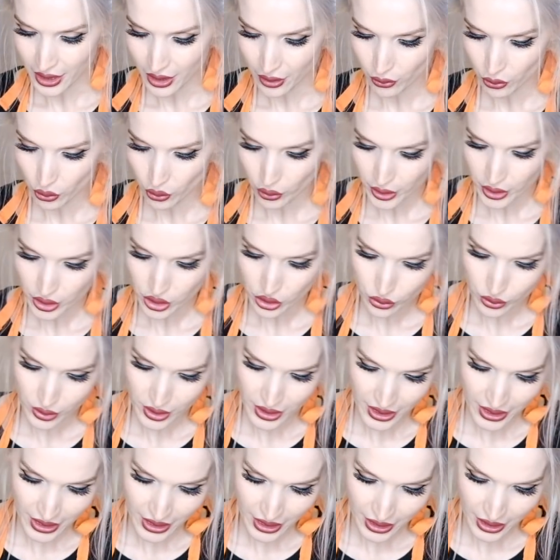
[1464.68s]
I'm going to
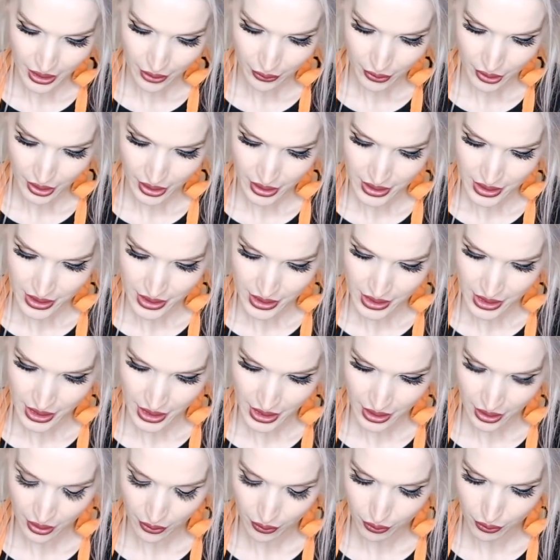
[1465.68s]
dig in. I'm gonna
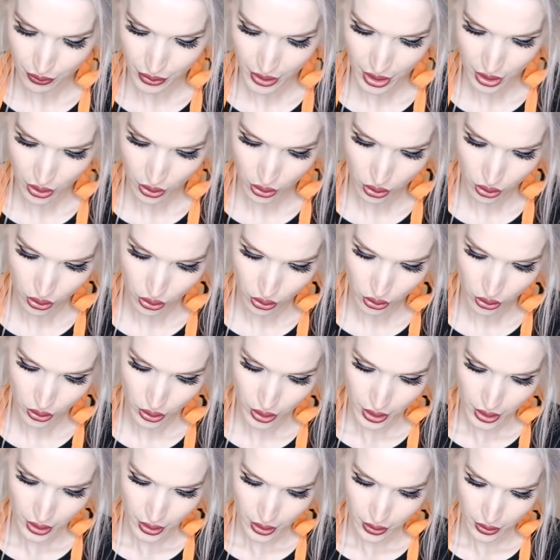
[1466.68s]
take a big ol'
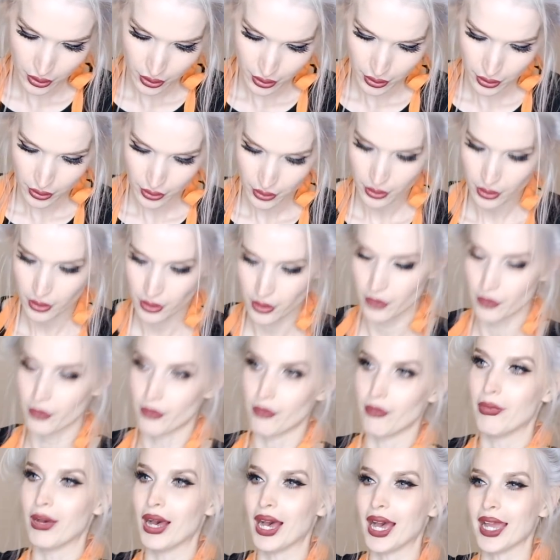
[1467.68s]

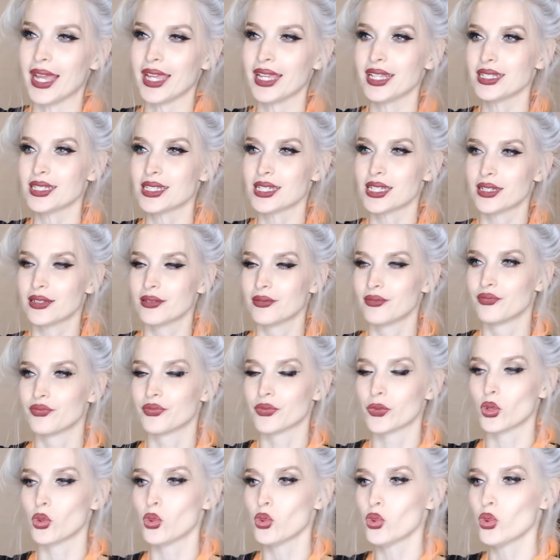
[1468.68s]
bite.
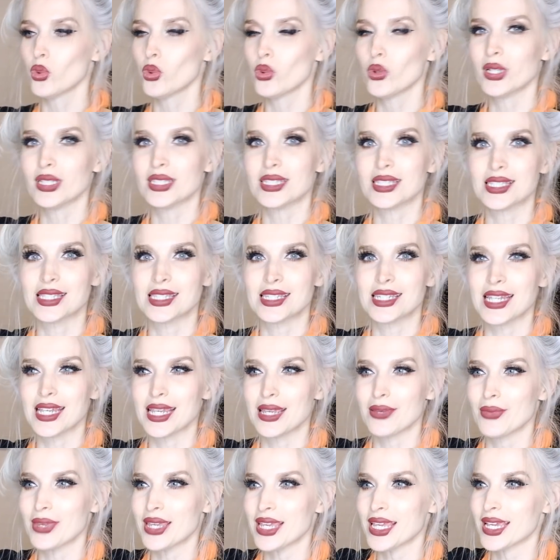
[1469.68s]
Ooh, it's
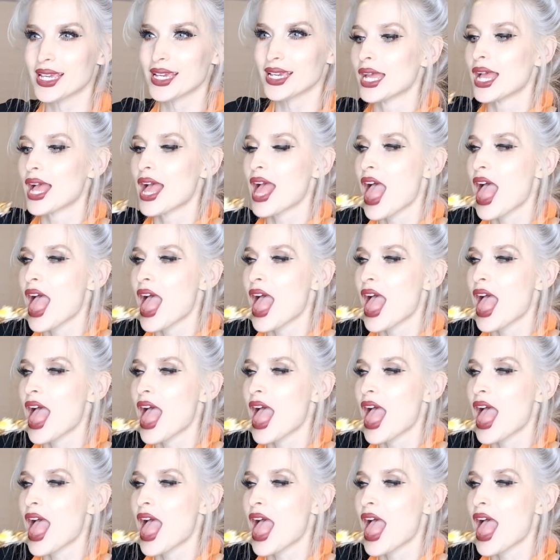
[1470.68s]
steaming.